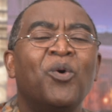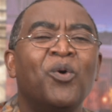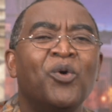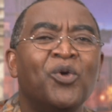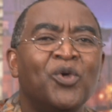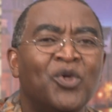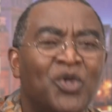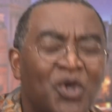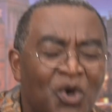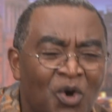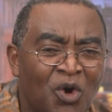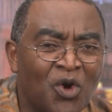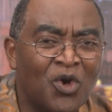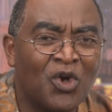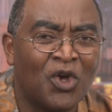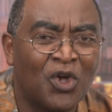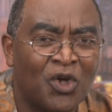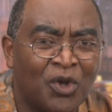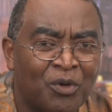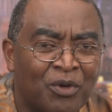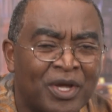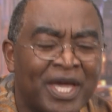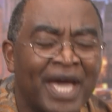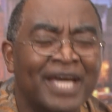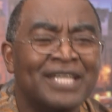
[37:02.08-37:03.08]
you
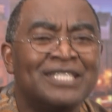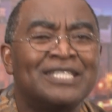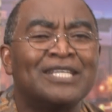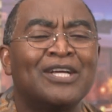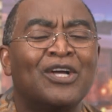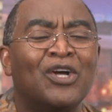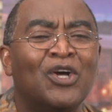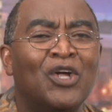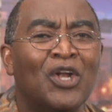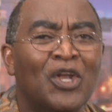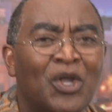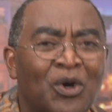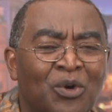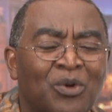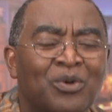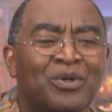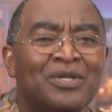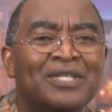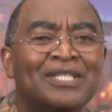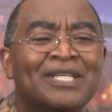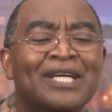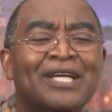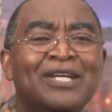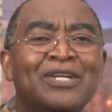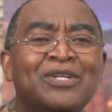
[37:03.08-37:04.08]
get
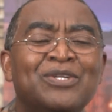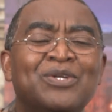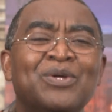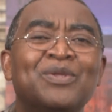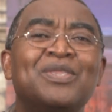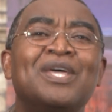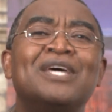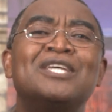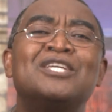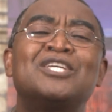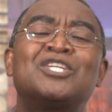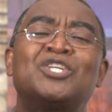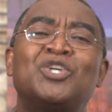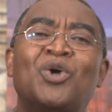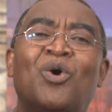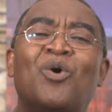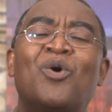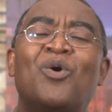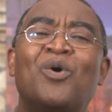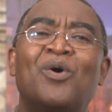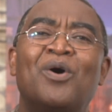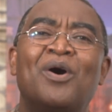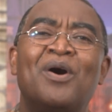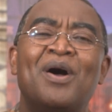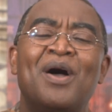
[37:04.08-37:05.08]
glued to the
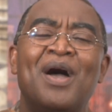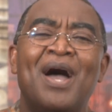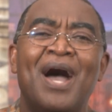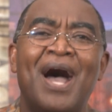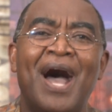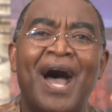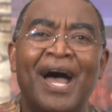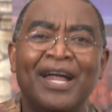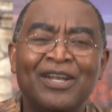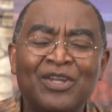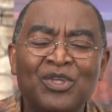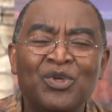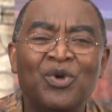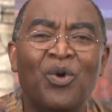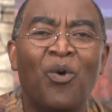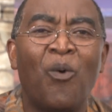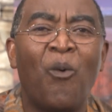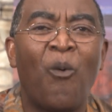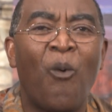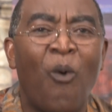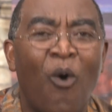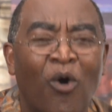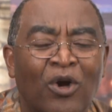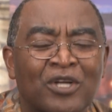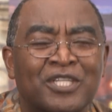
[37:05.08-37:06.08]
show and you
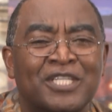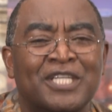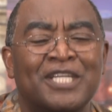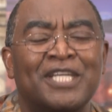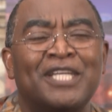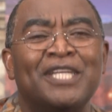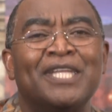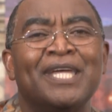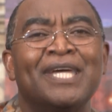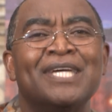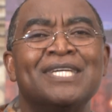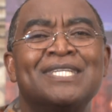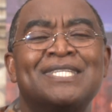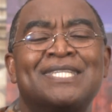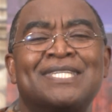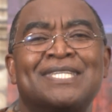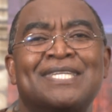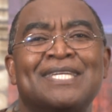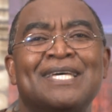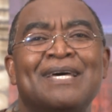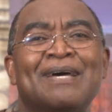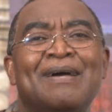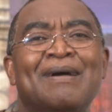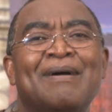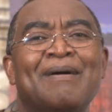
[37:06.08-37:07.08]
watch this.
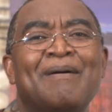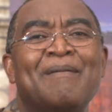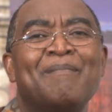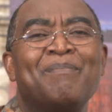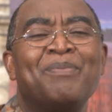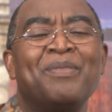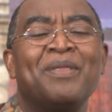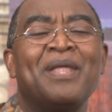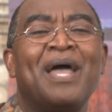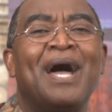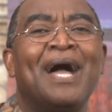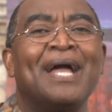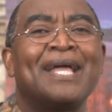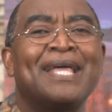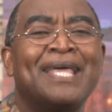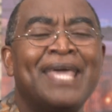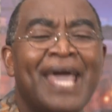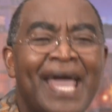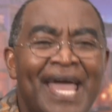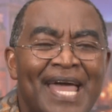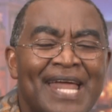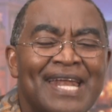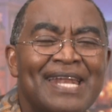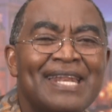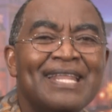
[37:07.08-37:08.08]

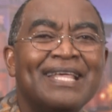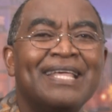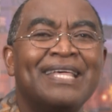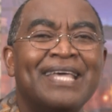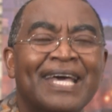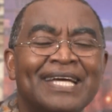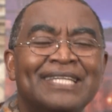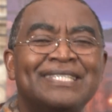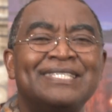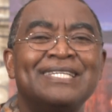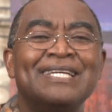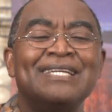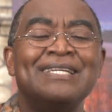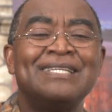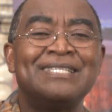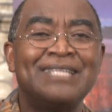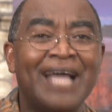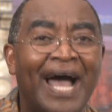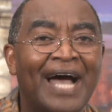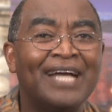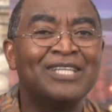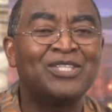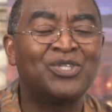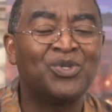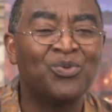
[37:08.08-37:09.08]
Again, get in
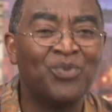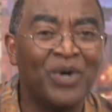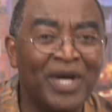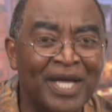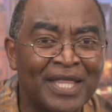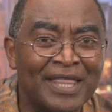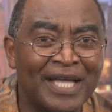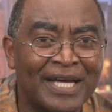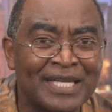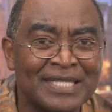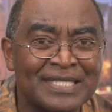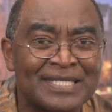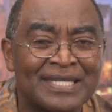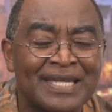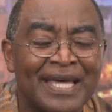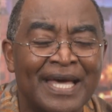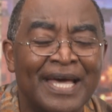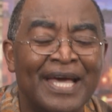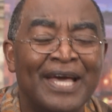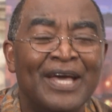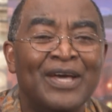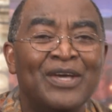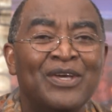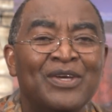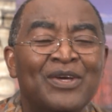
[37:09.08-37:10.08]
touch with us
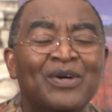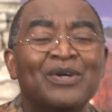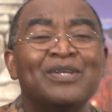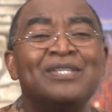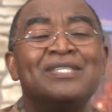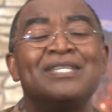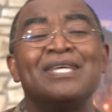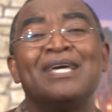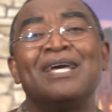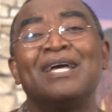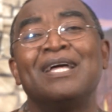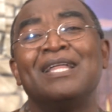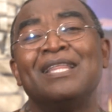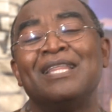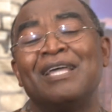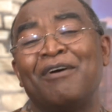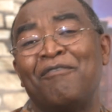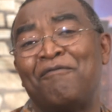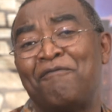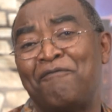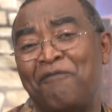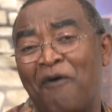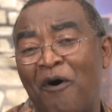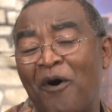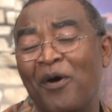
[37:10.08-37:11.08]
using the
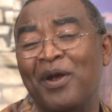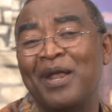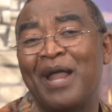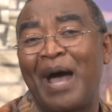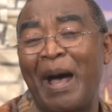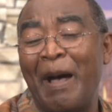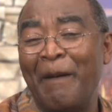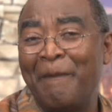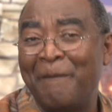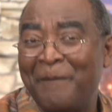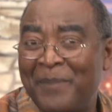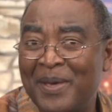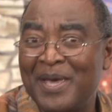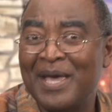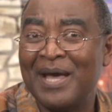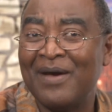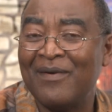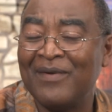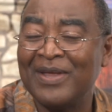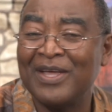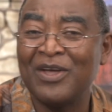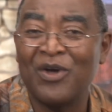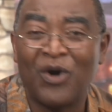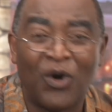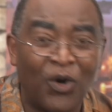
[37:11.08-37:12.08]
phone
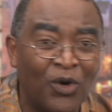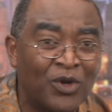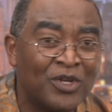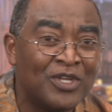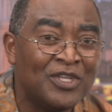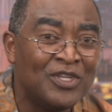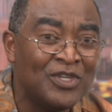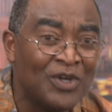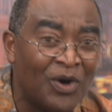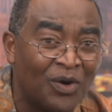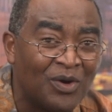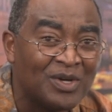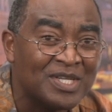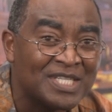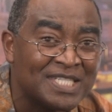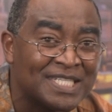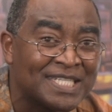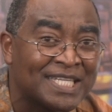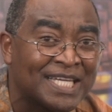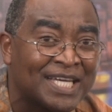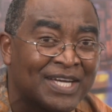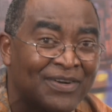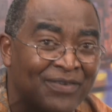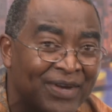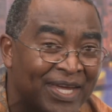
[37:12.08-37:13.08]
appearing on your
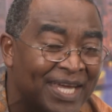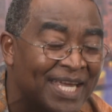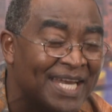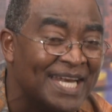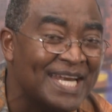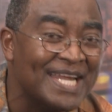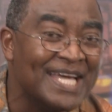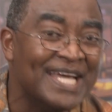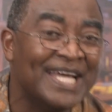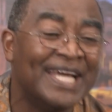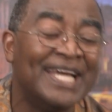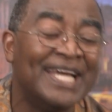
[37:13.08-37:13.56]
screen,